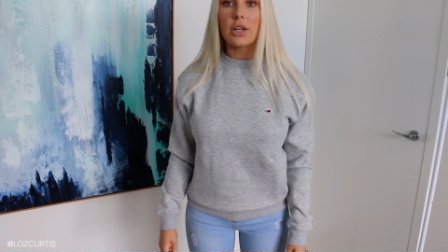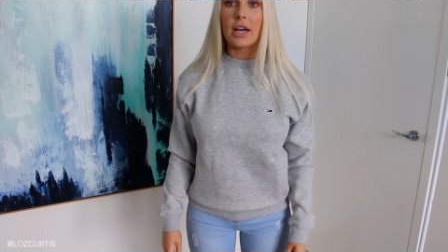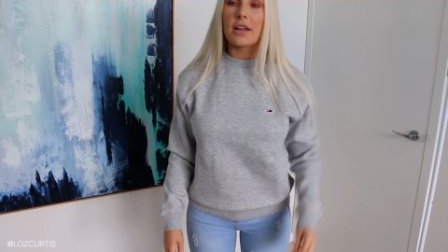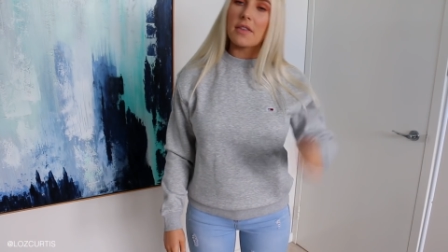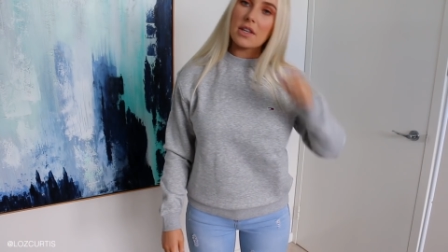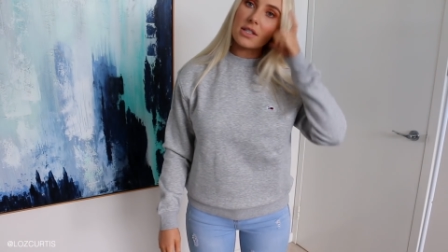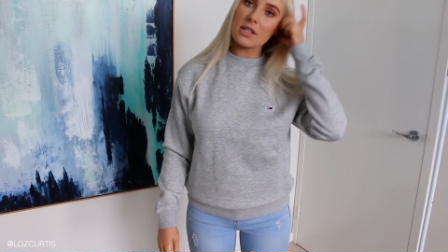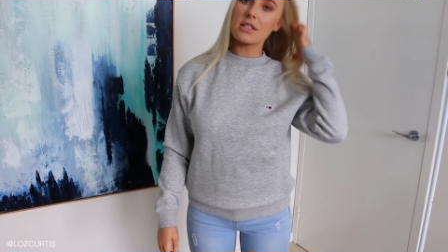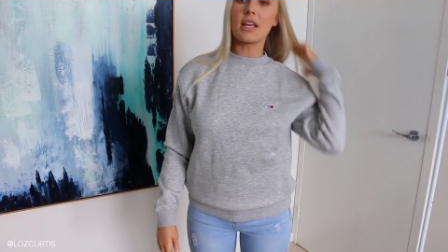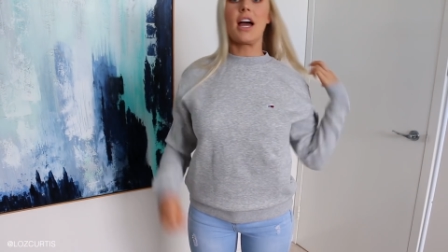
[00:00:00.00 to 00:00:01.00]
Okay, this
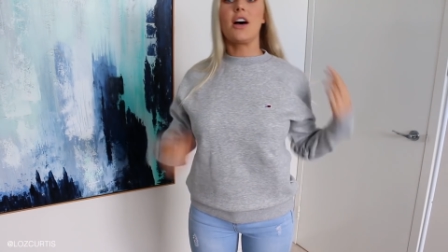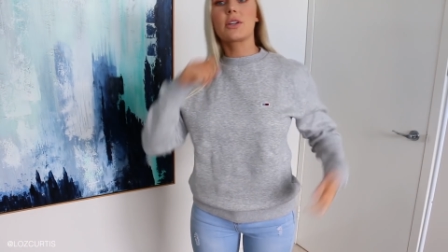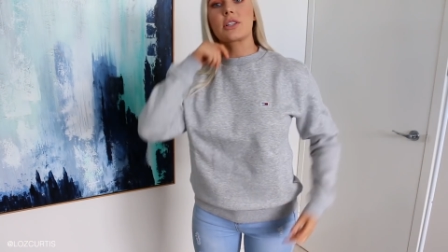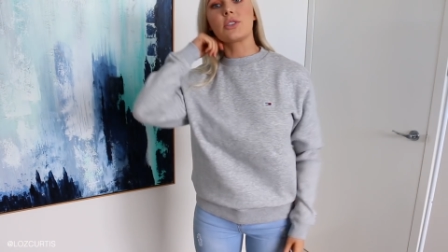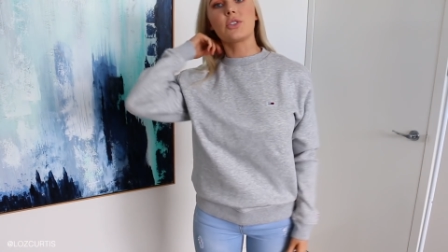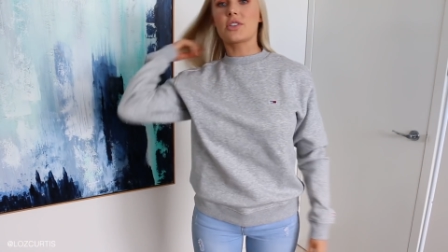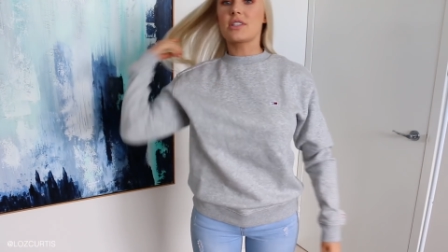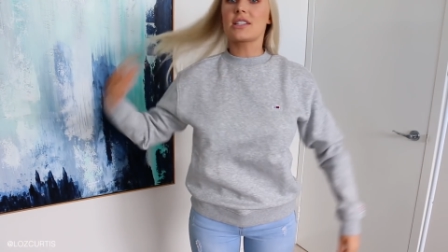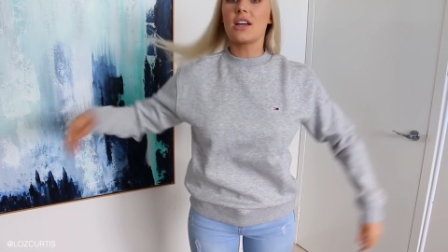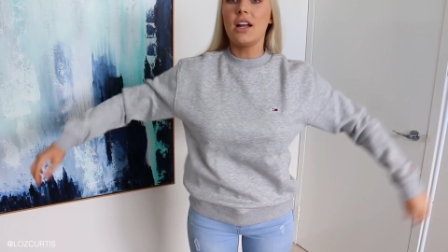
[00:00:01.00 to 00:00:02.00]
is how it
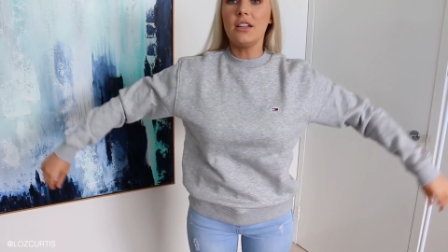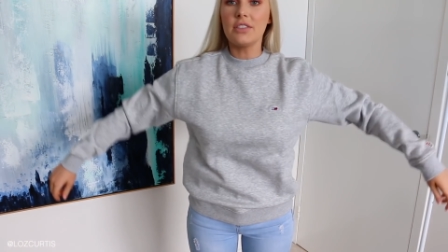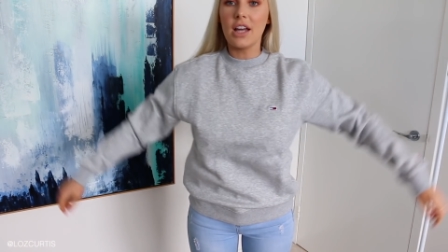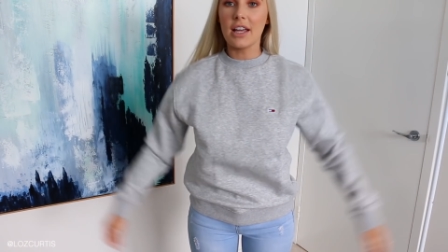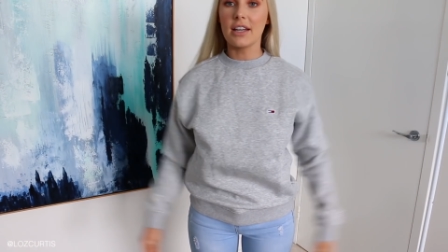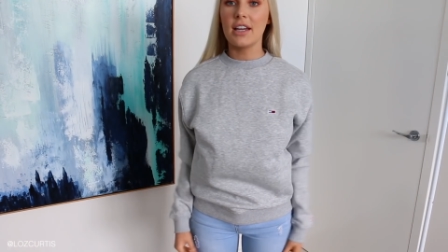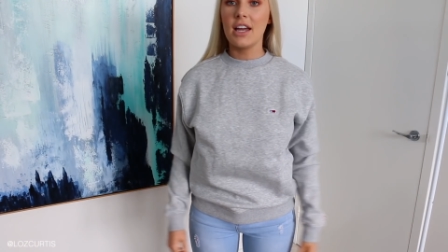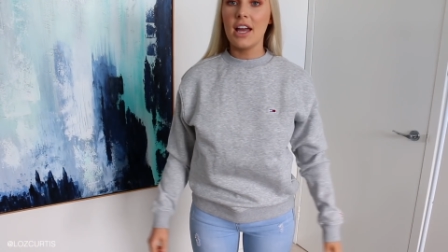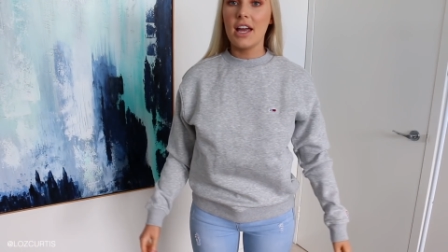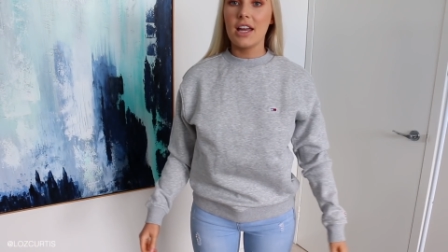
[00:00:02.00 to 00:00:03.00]
looks. It's kind of like,
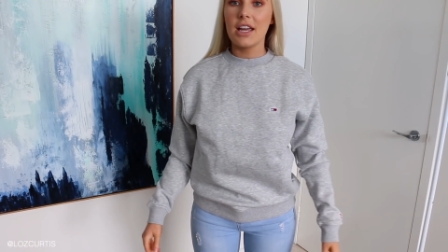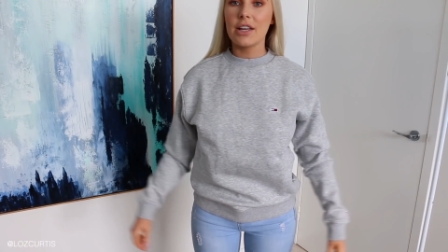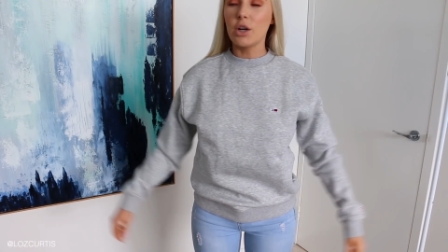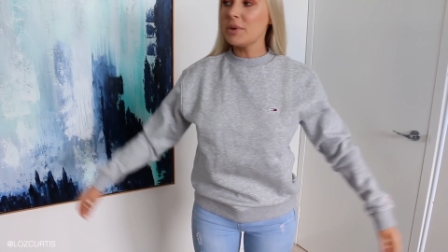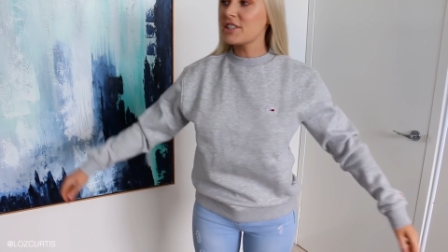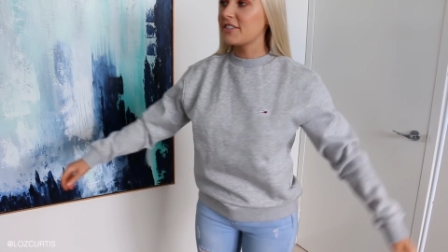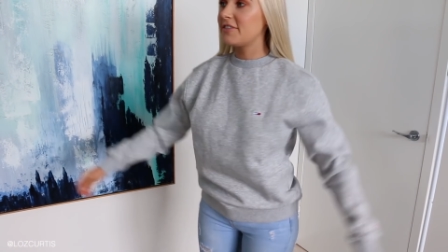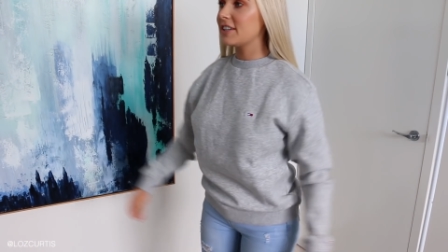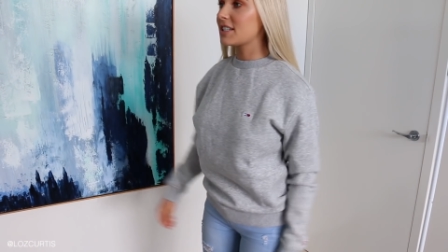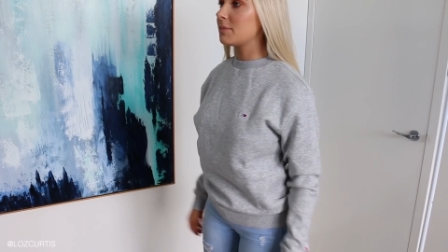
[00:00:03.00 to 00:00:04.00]
it almost
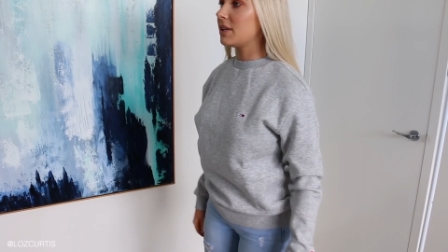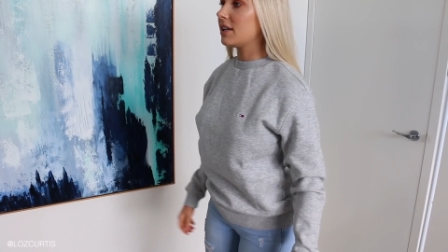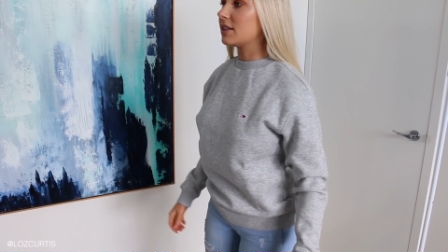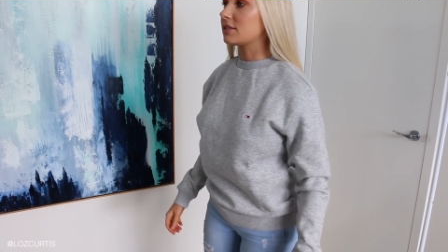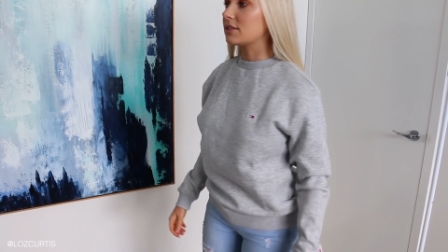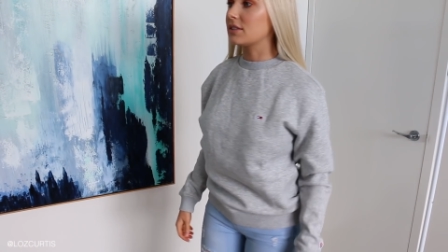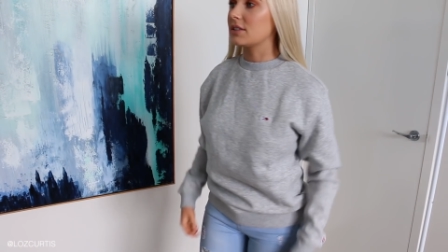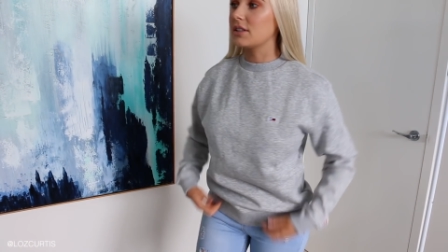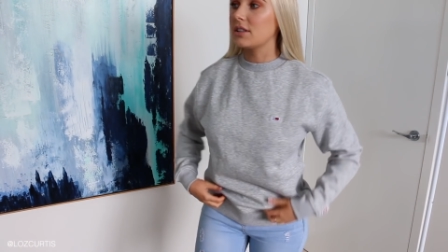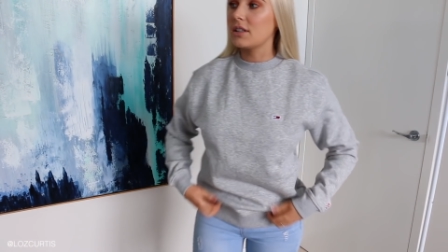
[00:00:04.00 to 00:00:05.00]
fits me
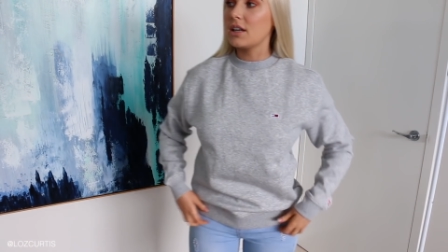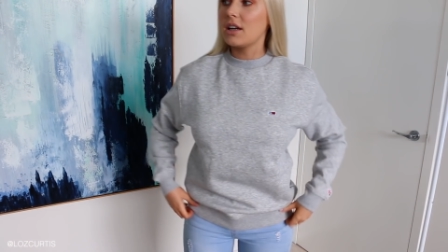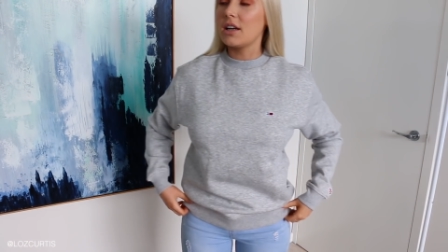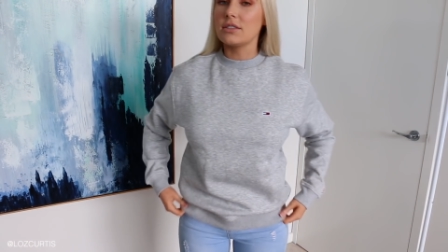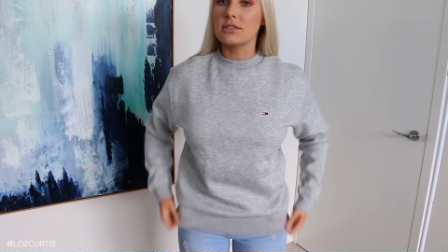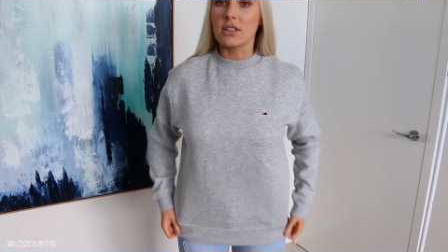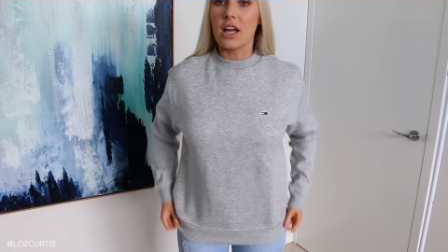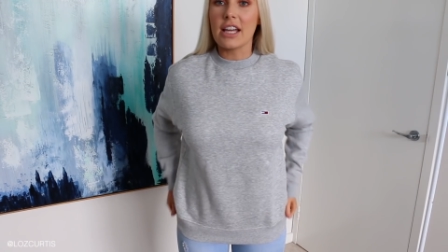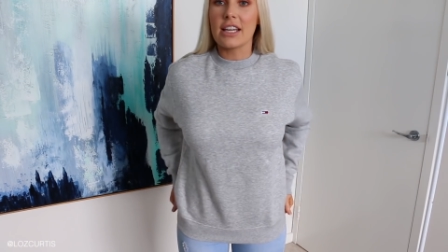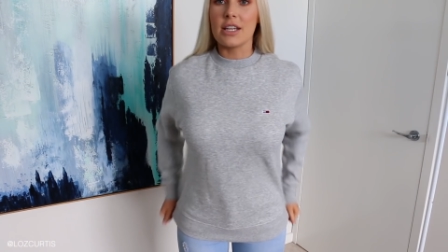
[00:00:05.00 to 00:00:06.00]

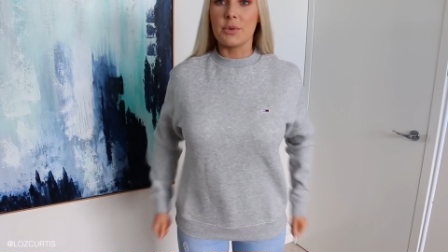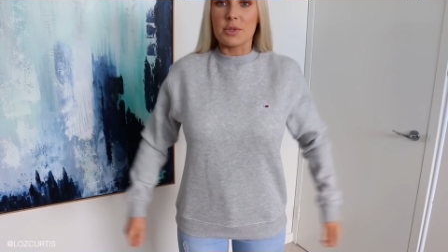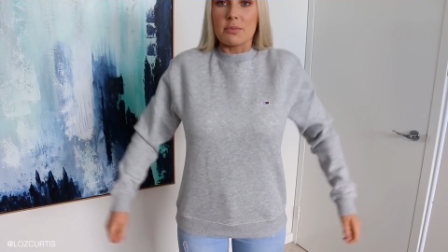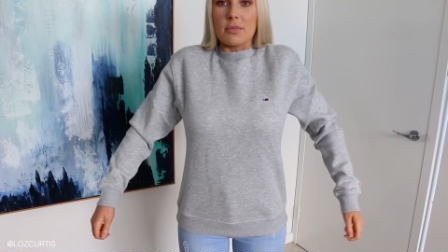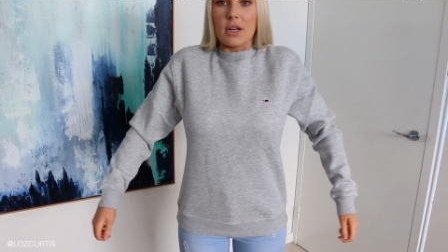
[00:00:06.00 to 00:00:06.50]
like it was